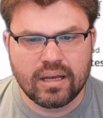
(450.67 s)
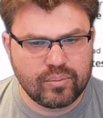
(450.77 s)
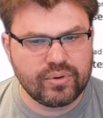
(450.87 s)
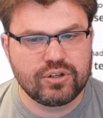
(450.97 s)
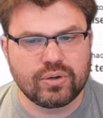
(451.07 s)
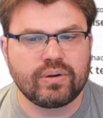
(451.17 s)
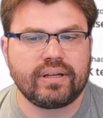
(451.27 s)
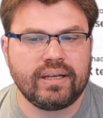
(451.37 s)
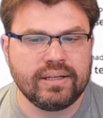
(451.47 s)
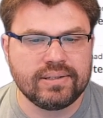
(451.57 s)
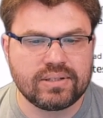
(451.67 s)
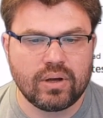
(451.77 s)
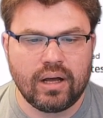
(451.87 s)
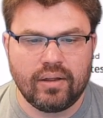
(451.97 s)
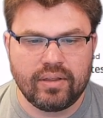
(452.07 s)
Pretty sure it is.
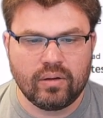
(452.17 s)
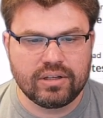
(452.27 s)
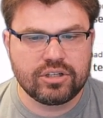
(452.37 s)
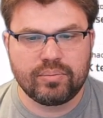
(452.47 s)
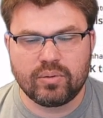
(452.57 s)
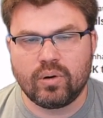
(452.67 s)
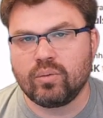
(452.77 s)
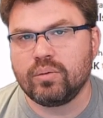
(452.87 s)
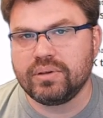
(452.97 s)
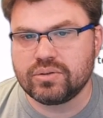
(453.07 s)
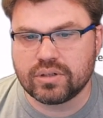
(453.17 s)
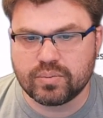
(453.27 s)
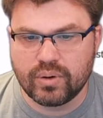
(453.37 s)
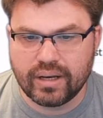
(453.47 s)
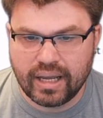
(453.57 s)
Uh, the only chiplet one would be Strix
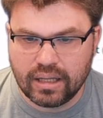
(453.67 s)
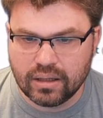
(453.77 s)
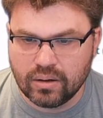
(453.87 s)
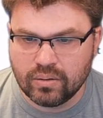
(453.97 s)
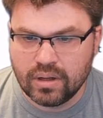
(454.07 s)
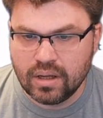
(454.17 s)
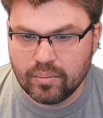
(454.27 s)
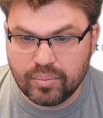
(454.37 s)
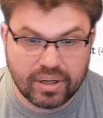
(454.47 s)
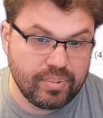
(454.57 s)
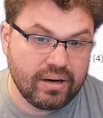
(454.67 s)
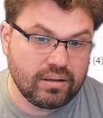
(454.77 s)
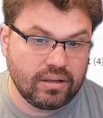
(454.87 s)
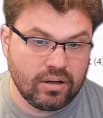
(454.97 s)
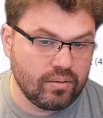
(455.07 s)
Point Halo, but
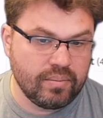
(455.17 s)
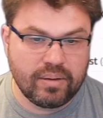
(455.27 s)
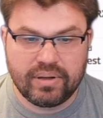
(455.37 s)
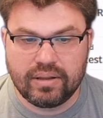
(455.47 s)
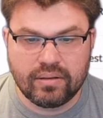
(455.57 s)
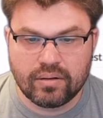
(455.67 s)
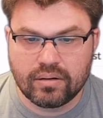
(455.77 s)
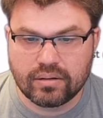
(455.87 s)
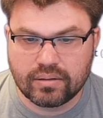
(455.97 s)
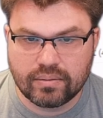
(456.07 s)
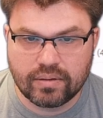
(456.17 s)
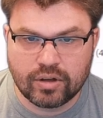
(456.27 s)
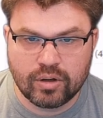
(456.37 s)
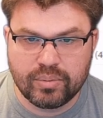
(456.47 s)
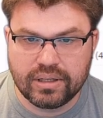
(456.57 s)
apparently, you know, maybe there
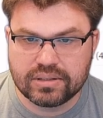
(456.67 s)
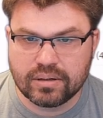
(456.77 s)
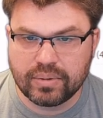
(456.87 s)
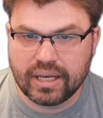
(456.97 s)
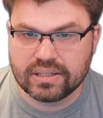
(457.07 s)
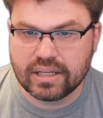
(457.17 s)
could be some case